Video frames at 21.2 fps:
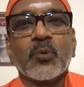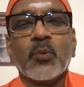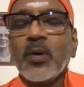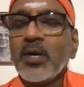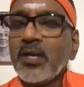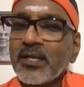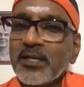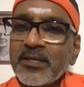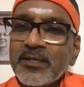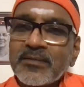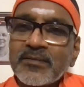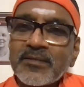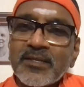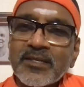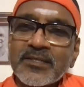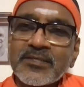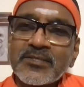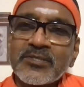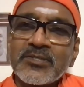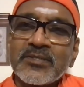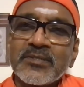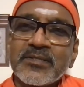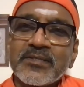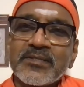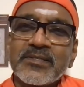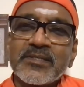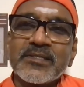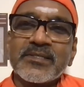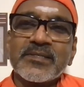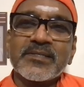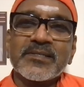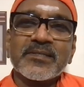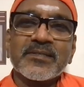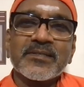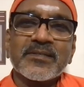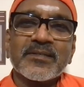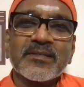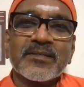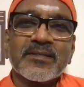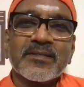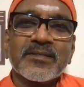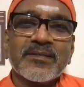What an introduction this is.
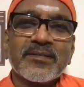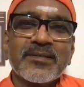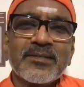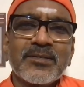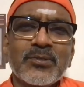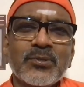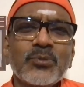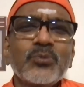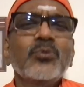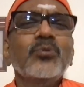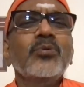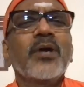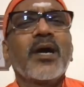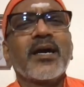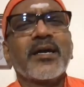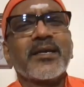Who